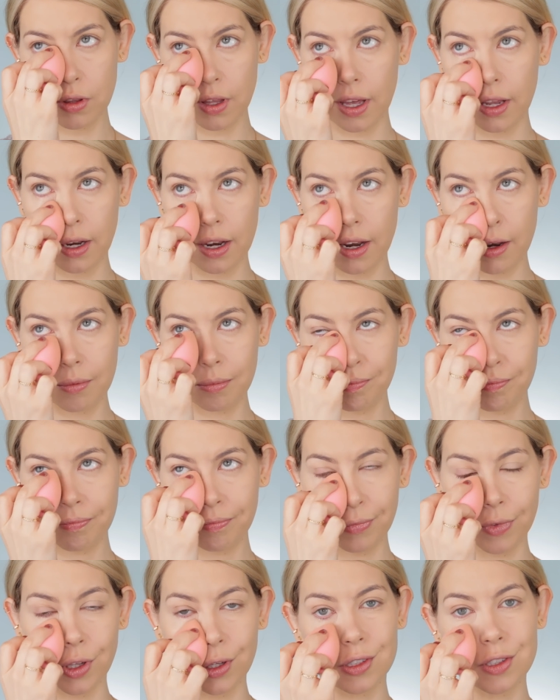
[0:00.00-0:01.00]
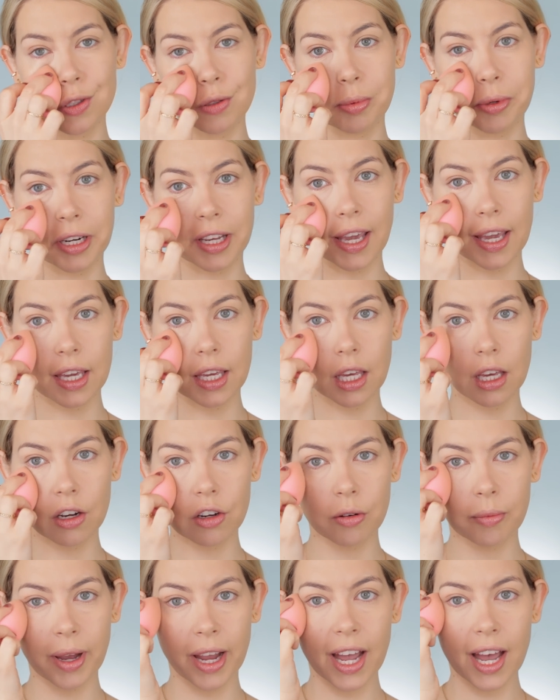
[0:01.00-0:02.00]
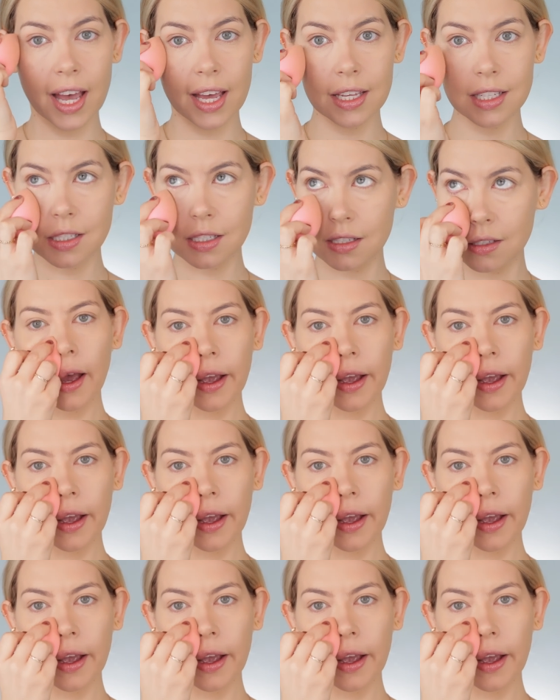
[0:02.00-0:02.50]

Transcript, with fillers: then look super cakey under my eyes.